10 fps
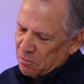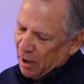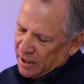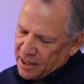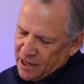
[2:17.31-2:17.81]

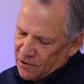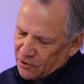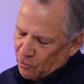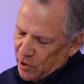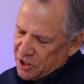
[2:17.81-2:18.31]
But here in
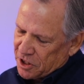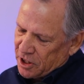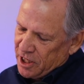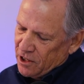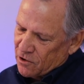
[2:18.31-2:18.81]
the recent
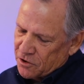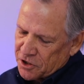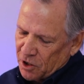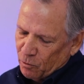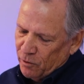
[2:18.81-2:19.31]
years,
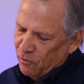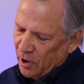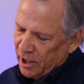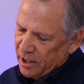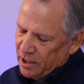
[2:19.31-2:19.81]
we've
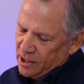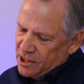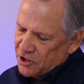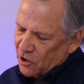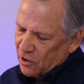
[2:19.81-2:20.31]
really
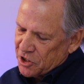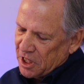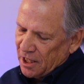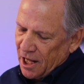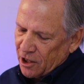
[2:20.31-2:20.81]
started to see
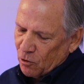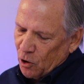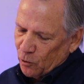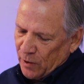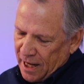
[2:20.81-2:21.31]
a lot of
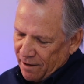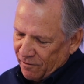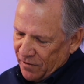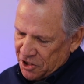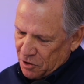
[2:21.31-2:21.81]
growth, and having
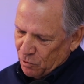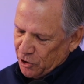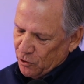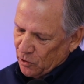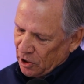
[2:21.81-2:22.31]
visited with
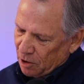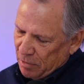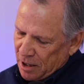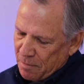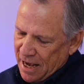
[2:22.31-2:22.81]
you a little
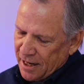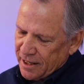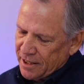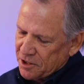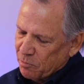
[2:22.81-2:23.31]
bit about it,
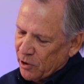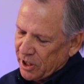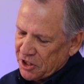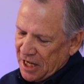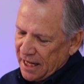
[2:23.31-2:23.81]
it's pretty
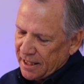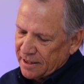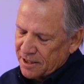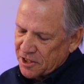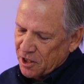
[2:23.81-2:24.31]
exciting
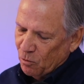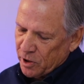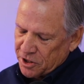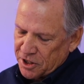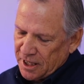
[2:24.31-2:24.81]
to see what's